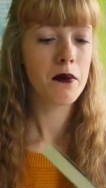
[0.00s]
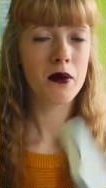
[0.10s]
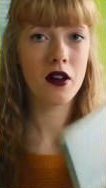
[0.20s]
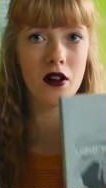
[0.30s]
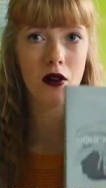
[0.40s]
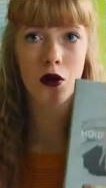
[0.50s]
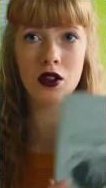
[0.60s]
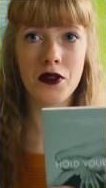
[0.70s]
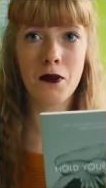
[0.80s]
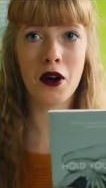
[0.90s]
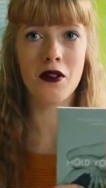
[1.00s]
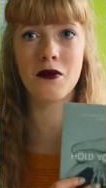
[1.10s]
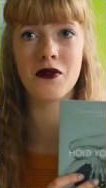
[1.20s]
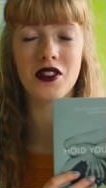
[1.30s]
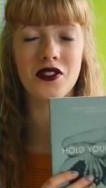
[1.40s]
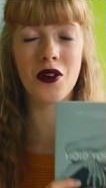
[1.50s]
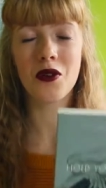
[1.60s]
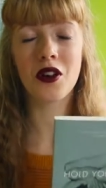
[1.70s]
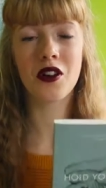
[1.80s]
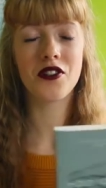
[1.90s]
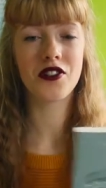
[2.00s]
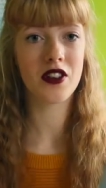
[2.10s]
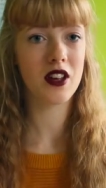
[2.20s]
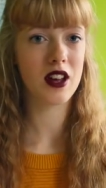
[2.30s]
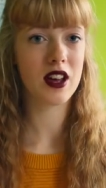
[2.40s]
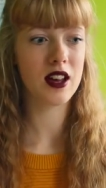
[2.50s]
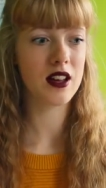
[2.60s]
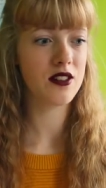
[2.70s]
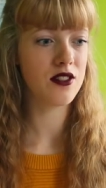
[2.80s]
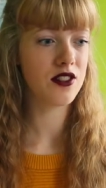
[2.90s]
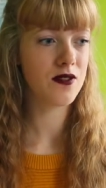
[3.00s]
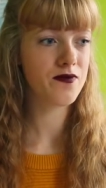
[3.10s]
But all of the poems are so good, and